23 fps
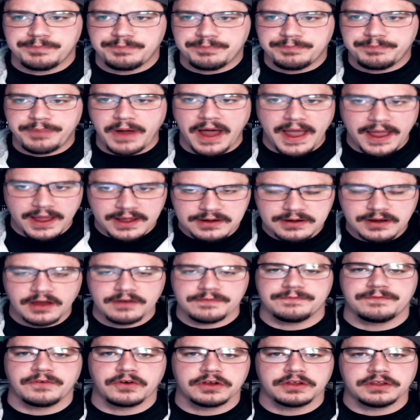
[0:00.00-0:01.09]
buy enough
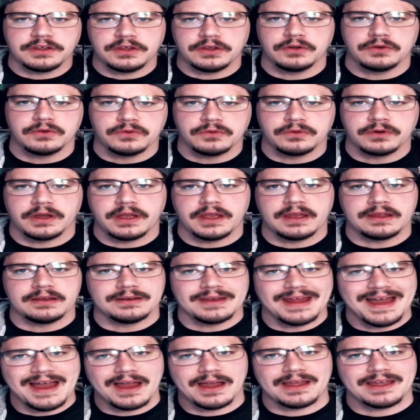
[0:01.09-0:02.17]
for you and
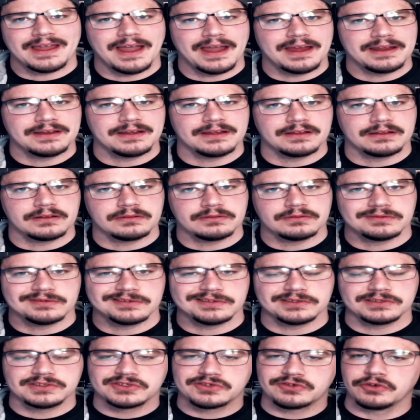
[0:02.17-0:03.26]
not kind of
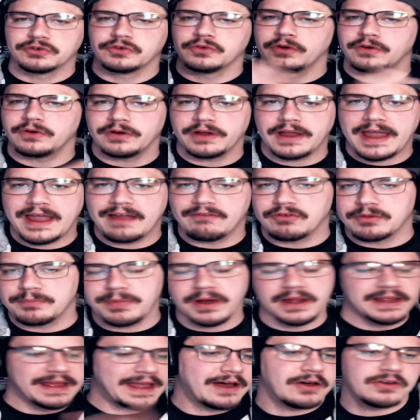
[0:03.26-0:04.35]
screw
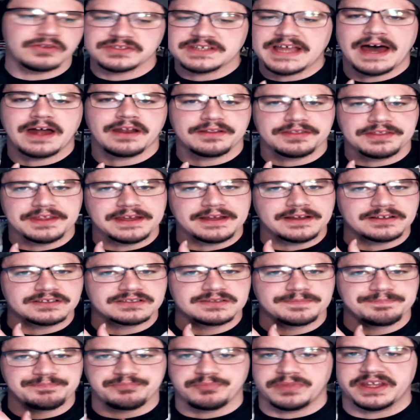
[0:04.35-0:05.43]
everybody else out of things,
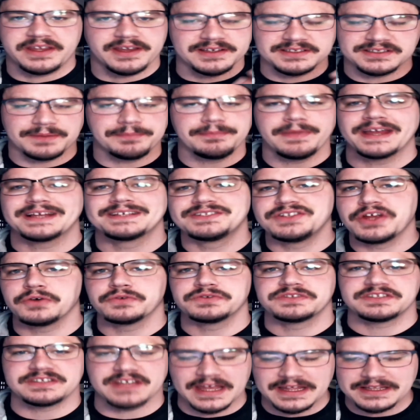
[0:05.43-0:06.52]
because it makes no
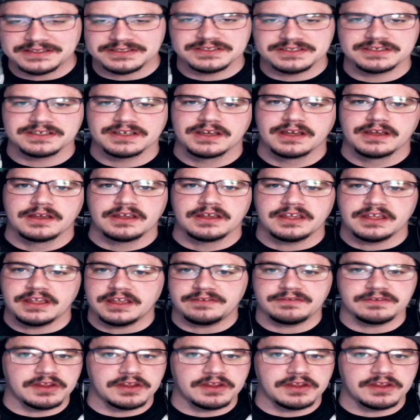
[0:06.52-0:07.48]
sense. Even